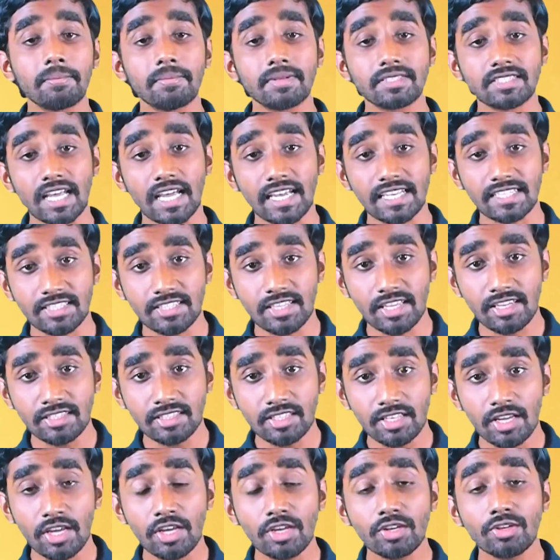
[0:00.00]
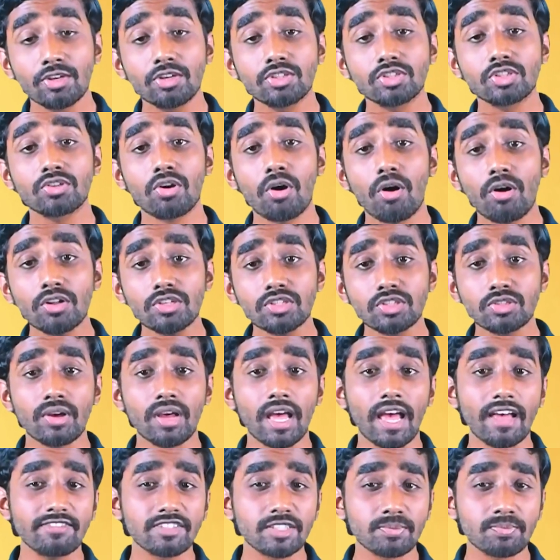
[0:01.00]
Besides these, you should also
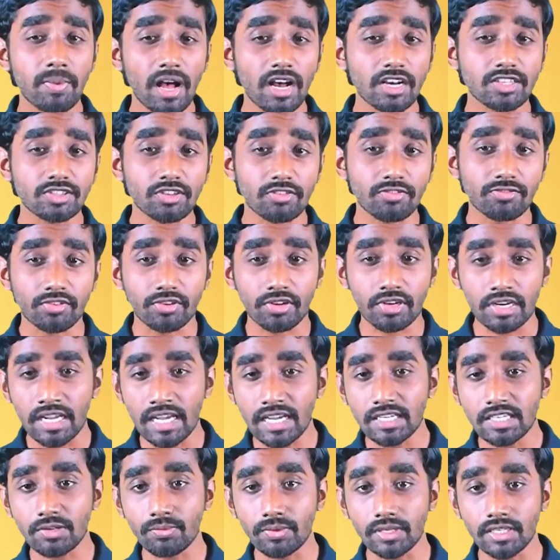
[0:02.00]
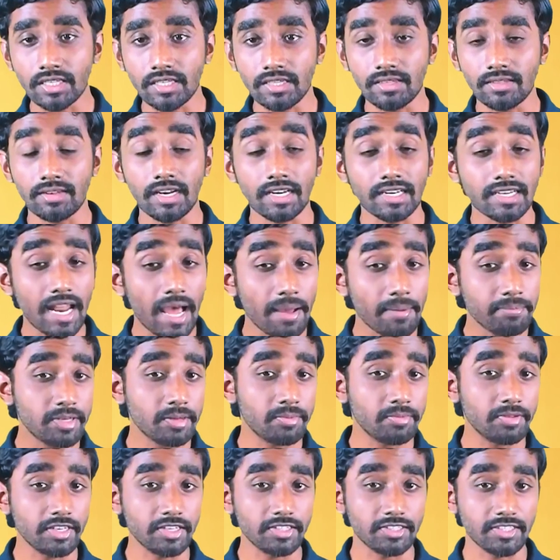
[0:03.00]
have sparks of creativity,
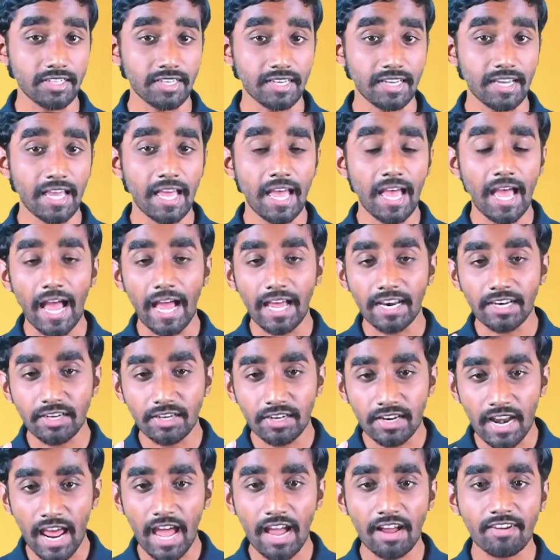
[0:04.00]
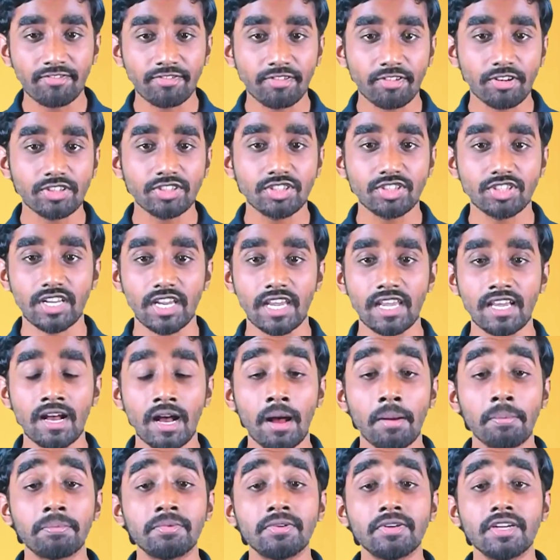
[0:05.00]
adaptability, and a knack for staying
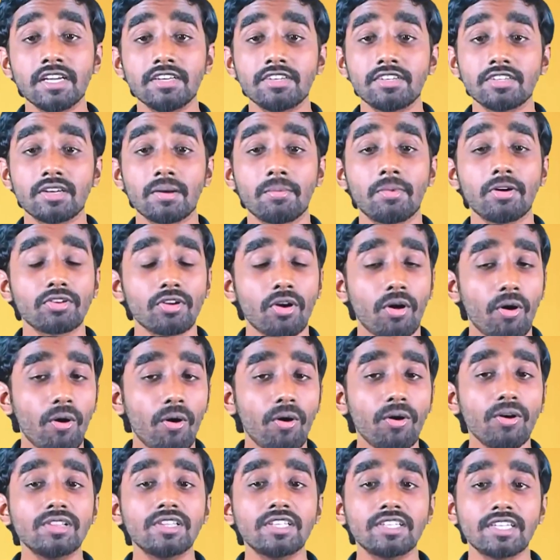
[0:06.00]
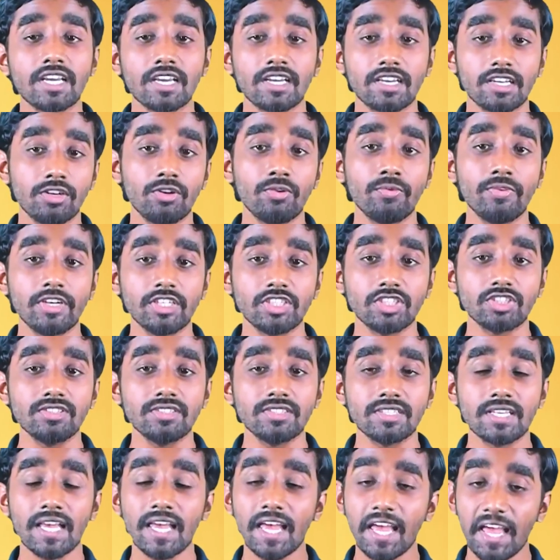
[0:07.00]
updated about all the tech
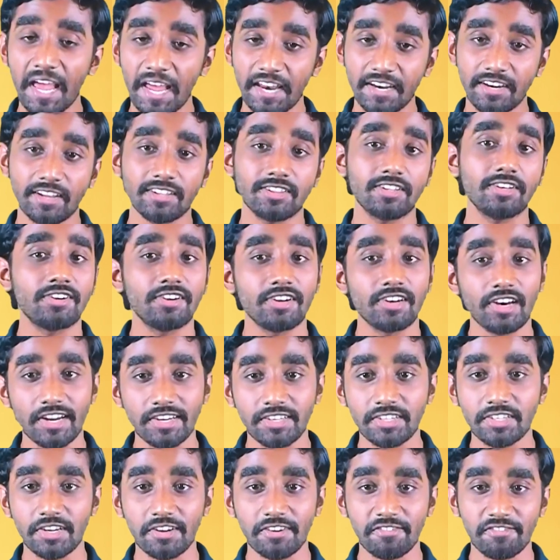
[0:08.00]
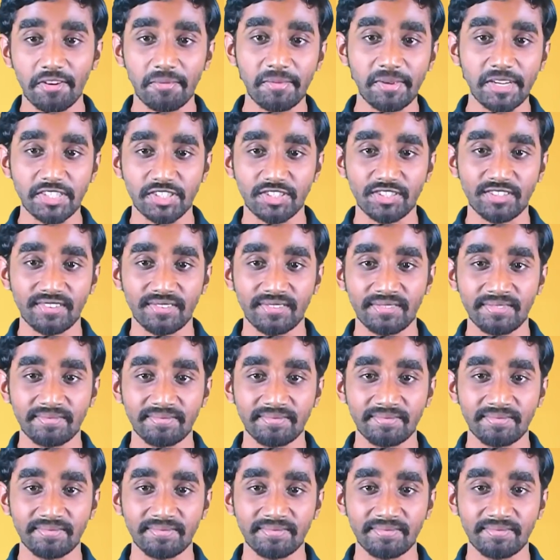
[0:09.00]
innovations and other related information.